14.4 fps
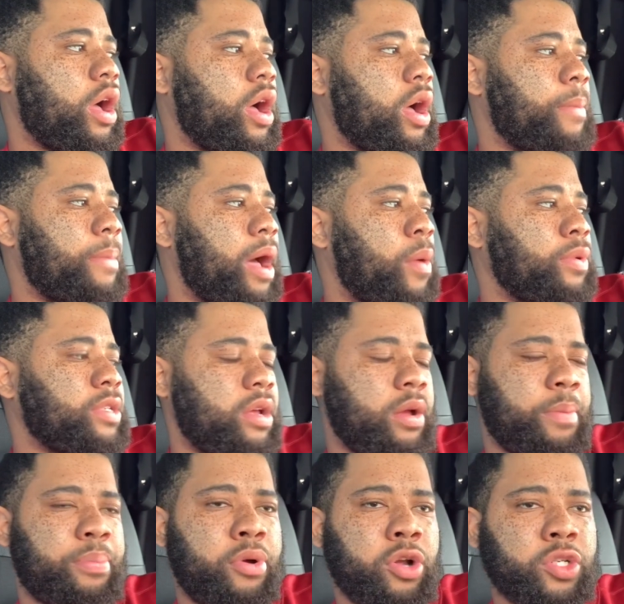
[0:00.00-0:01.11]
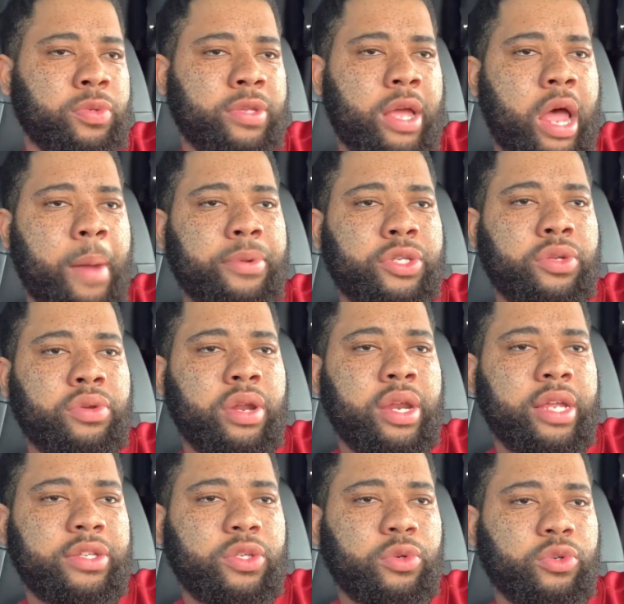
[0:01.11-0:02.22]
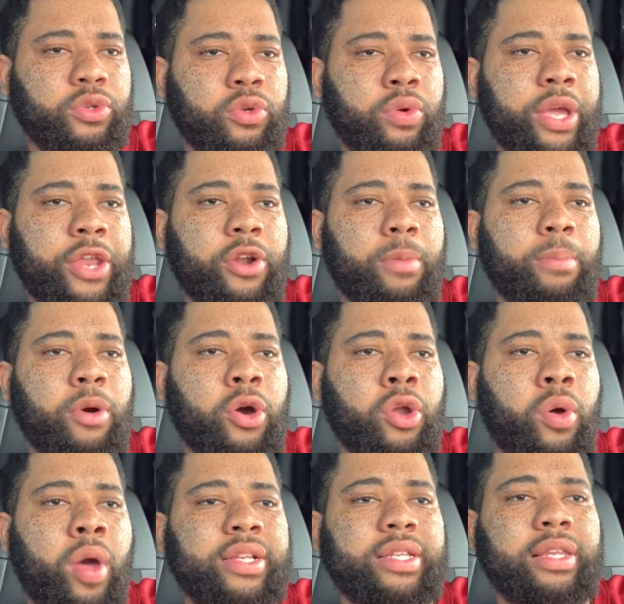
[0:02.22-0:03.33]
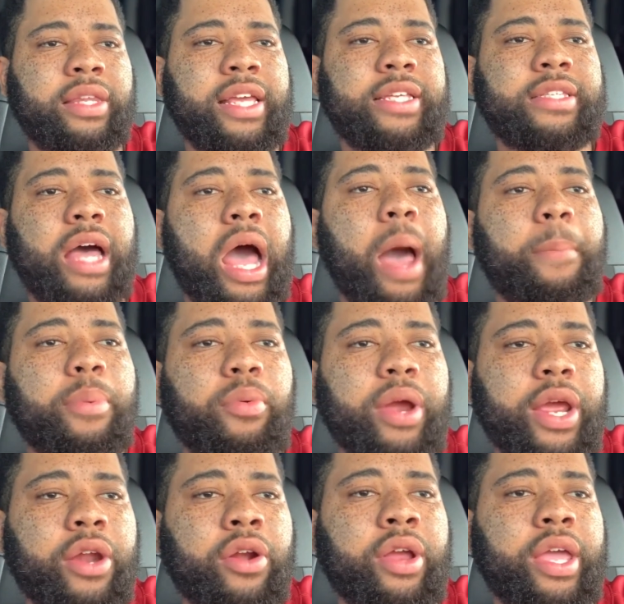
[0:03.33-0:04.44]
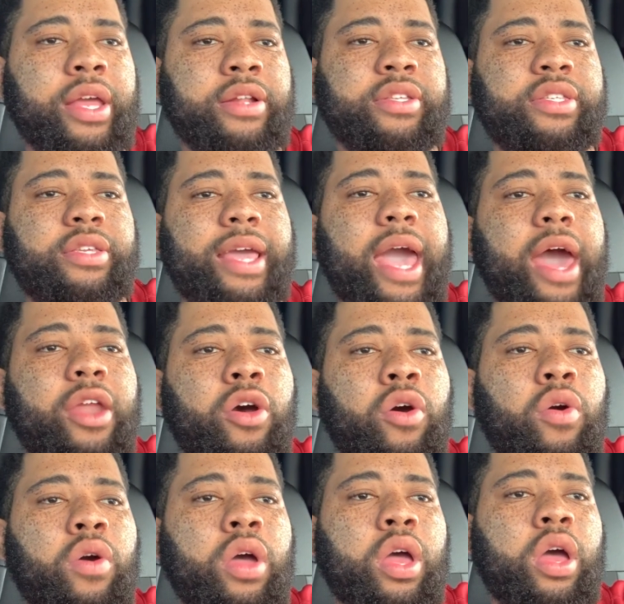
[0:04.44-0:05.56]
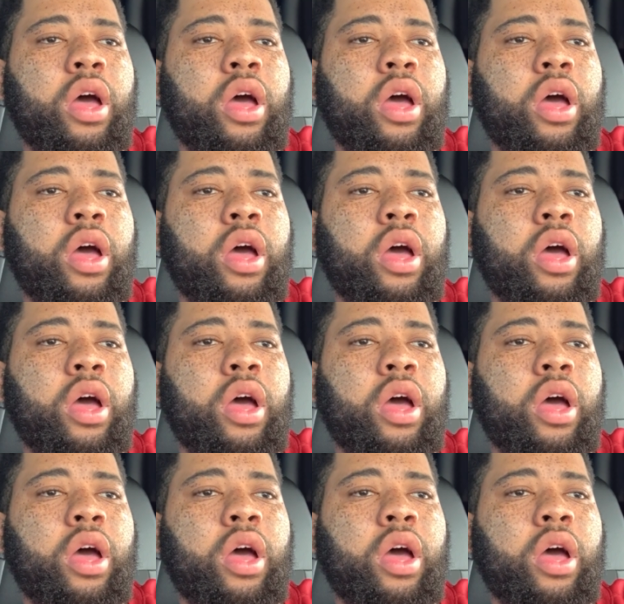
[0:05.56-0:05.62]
I was approached with the opportunity to do intermodal as a lease operator in Seattle,